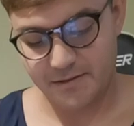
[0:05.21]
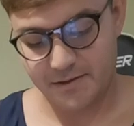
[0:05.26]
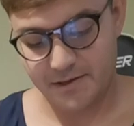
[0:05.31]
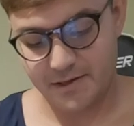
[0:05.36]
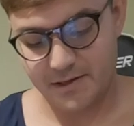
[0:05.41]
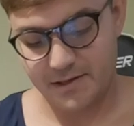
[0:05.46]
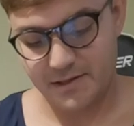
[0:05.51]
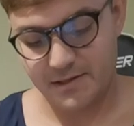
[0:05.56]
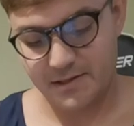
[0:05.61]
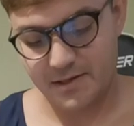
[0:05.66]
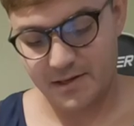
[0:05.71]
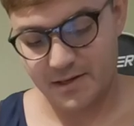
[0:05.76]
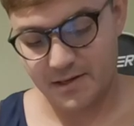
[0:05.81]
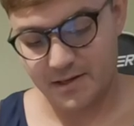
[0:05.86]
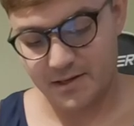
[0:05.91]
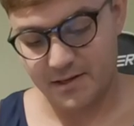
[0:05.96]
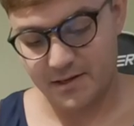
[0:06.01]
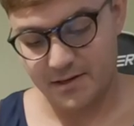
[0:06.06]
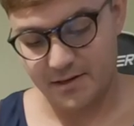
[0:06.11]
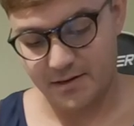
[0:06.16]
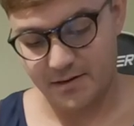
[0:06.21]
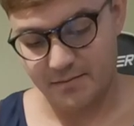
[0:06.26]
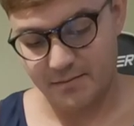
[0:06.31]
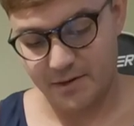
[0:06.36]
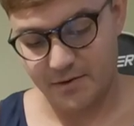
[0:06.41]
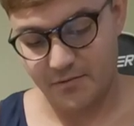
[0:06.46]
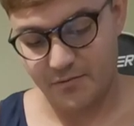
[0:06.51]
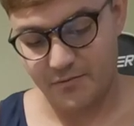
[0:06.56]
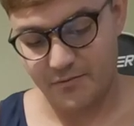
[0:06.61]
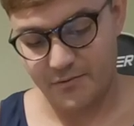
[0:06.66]
guys on
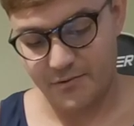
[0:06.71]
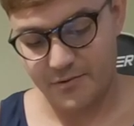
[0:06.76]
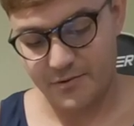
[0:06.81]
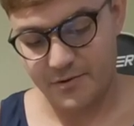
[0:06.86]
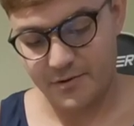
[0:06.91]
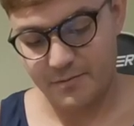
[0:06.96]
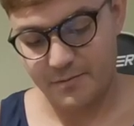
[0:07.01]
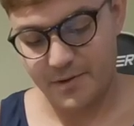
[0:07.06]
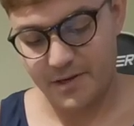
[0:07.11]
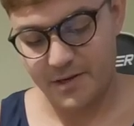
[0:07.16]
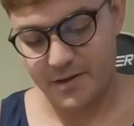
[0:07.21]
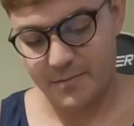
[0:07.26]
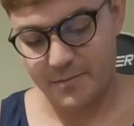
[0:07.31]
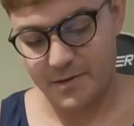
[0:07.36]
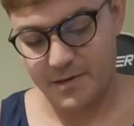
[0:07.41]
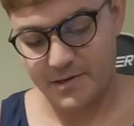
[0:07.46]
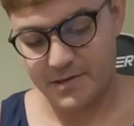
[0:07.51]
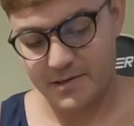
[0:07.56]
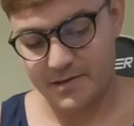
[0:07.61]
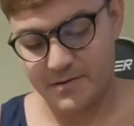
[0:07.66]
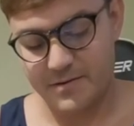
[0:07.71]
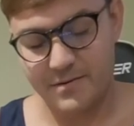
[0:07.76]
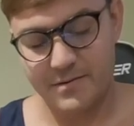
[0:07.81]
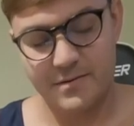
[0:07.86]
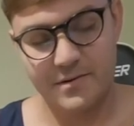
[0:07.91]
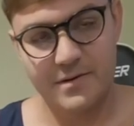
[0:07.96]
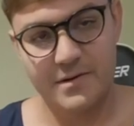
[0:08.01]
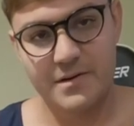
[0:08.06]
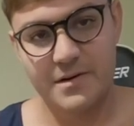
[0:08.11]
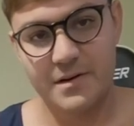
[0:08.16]
my Werner pay because I know
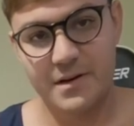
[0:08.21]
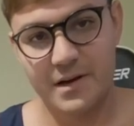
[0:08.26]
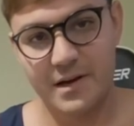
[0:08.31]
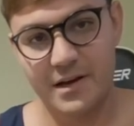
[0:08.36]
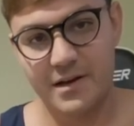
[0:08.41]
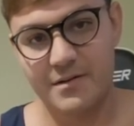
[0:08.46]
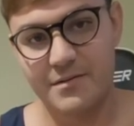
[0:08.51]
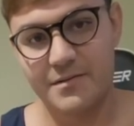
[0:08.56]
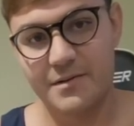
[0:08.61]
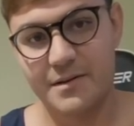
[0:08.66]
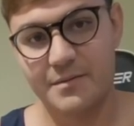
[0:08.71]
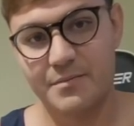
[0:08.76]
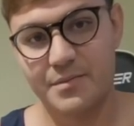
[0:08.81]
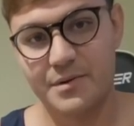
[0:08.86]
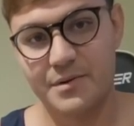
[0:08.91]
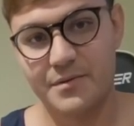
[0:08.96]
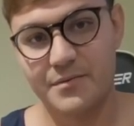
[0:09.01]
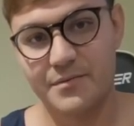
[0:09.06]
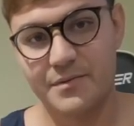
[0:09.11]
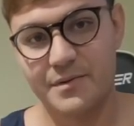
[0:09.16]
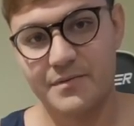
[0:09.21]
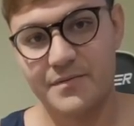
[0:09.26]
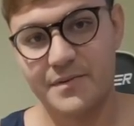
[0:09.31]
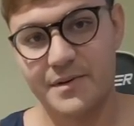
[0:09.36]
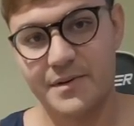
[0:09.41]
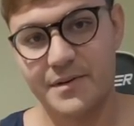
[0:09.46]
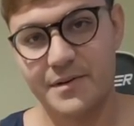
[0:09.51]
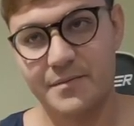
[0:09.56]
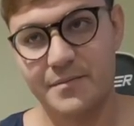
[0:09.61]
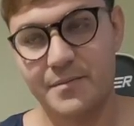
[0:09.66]
I only put one
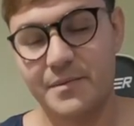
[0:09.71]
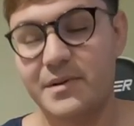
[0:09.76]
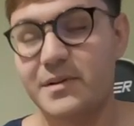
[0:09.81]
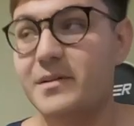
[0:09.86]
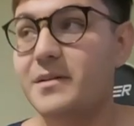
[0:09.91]
video up